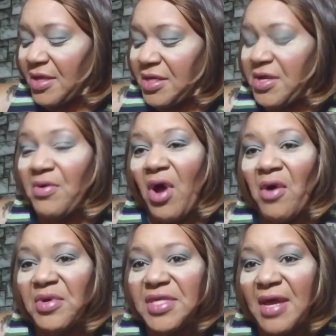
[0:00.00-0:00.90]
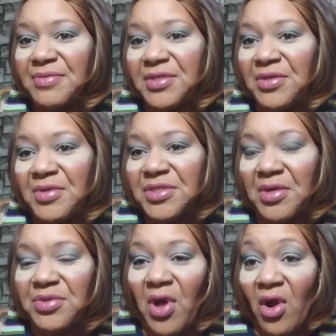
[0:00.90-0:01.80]
you don't always have to do it
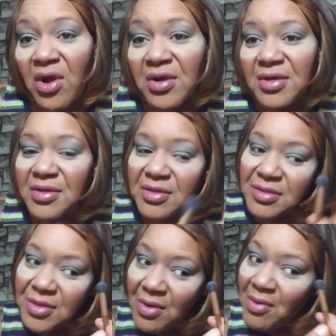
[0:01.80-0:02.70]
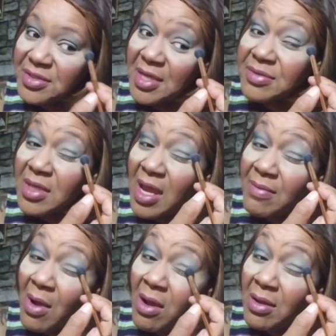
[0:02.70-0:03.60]
so dark. You don't always have to
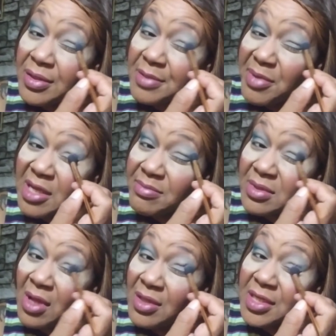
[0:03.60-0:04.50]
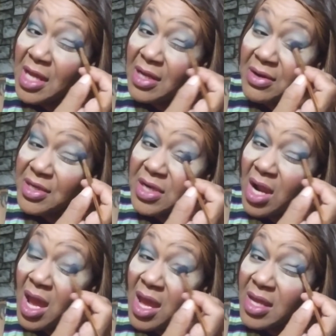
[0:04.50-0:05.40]
have all the pigment, all the color on
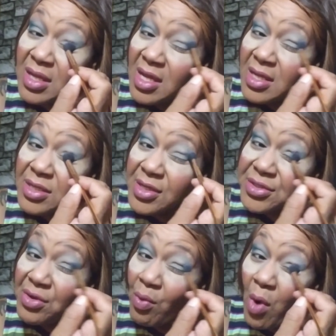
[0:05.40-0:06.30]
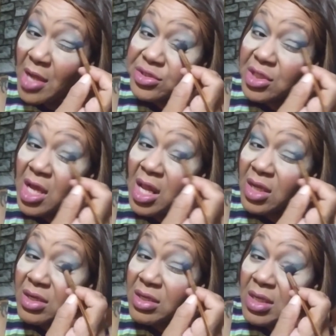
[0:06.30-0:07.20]
your eye. You could do a wash of
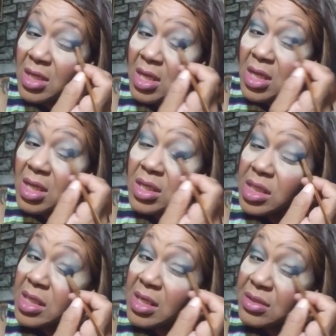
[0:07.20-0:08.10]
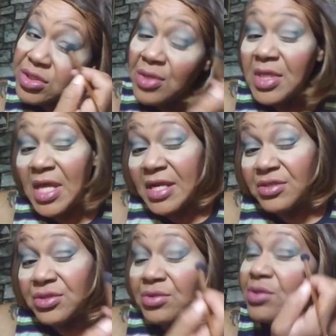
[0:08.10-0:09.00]
color. You know, show the
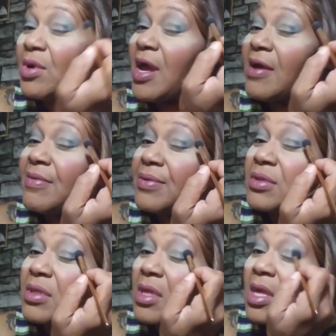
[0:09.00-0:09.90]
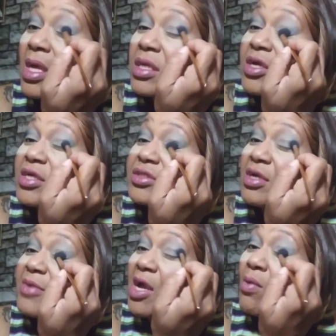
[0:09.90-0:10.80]
ladies you do have. You can
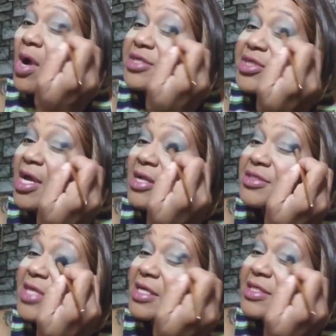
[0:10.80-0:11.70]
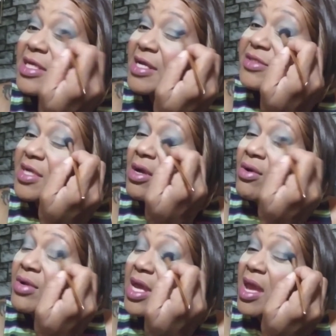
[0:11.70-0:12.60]
still make a wash of color sexy. And I was like,
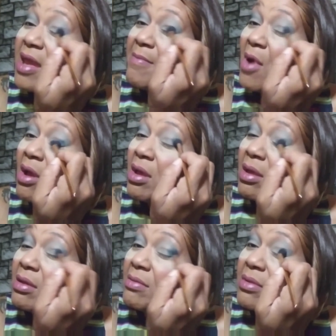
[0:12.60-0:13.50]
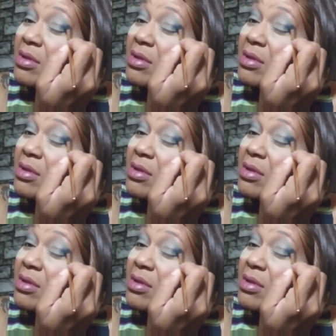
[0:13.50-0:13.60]
okay, mom.